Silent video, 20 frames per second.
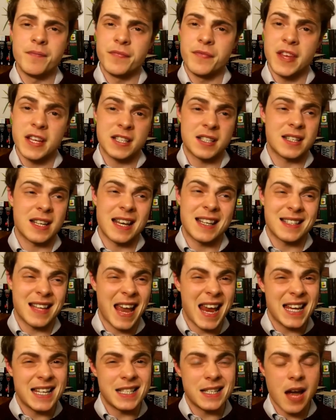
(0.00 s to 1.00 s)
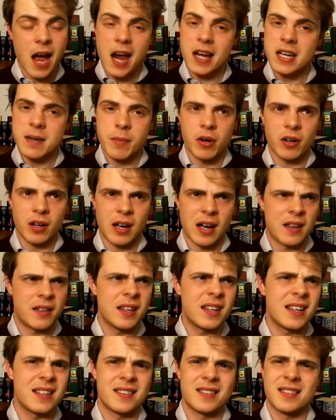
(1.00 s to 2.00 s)
This is a tiny book. I
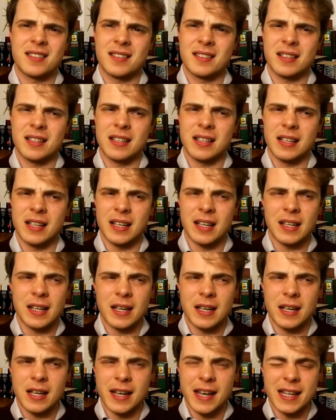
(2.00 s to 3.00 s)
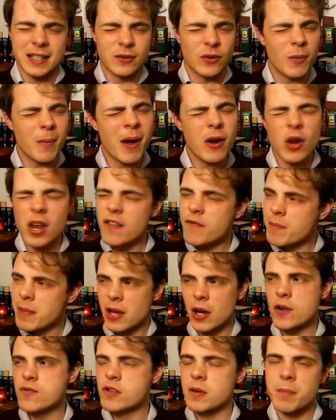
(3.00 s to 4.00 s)
think might not even be
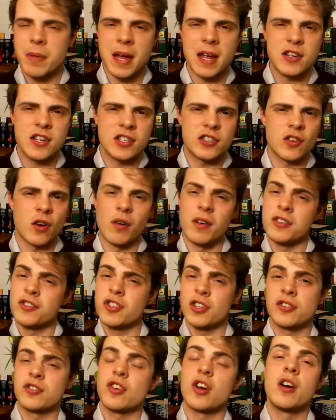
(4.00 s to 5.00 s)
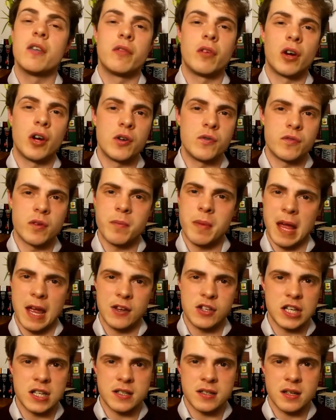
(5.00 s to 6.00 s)
100 pages, or it's just over 100
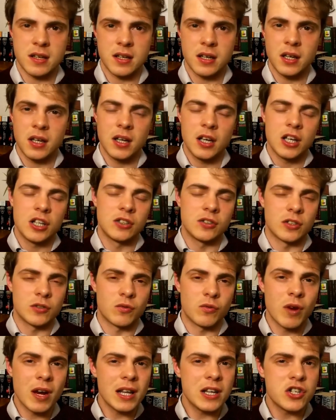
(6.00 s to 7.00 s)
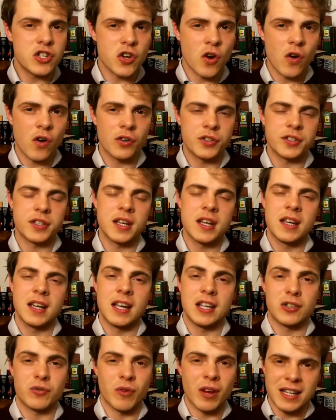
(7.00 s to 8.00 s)
pages. It's really short,
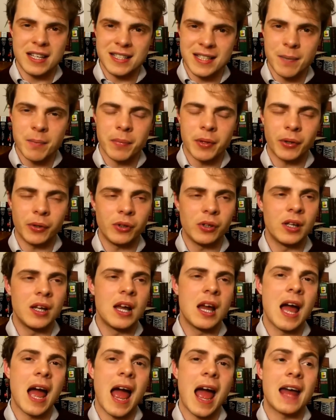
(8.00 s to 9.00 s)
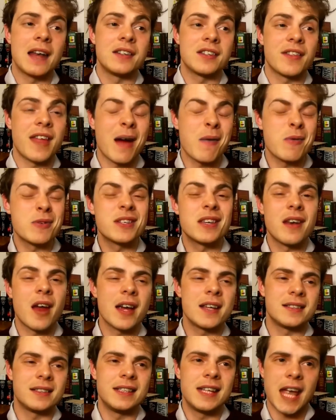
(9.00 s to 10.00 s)
it's really simple, and that was a
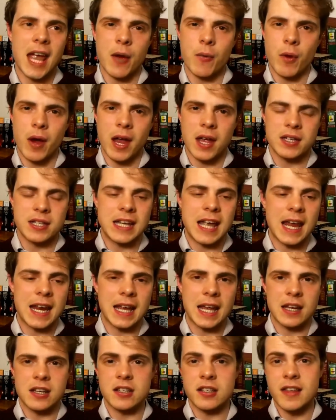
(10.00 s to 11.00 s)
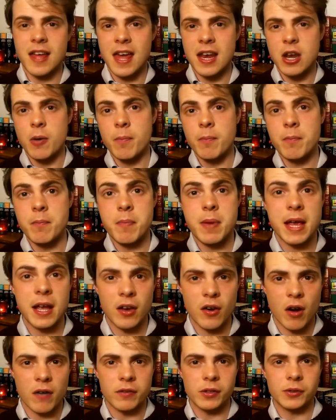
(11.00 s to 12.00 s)
nice gateway to getting into then bigger
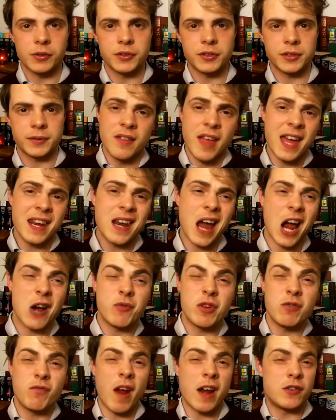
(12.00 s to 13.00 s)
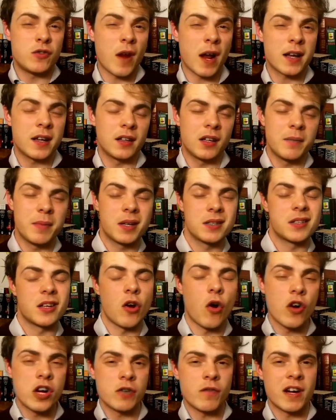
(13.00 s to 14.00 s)
novels. Then I reread Dracula because I'd
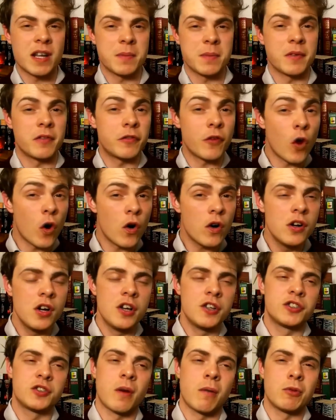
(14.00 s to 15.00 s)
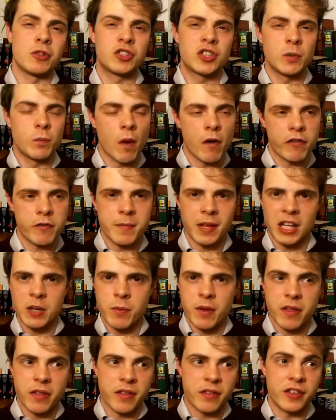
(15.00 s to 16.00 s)
already read it before, so I was somewhat familiar
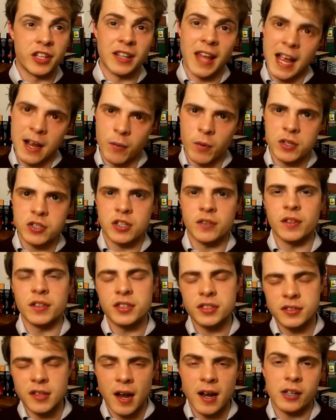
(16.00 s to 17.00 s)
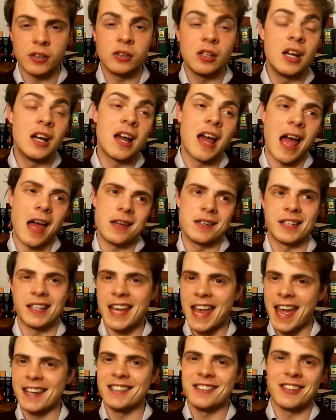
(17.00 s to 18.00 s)
with the language and the style, and
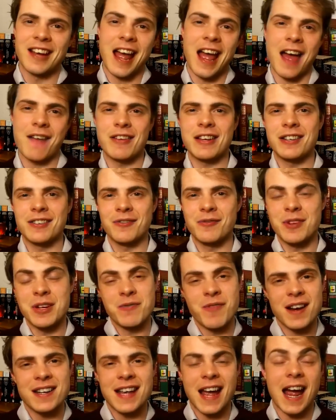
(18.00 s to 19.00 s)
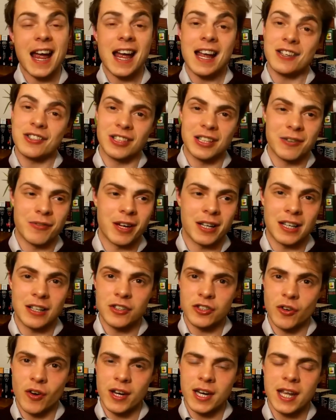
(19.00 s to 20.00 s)
again, having reread it, I actually really
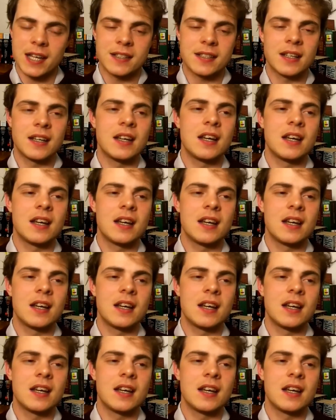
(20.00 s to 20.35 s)
enjoyed it.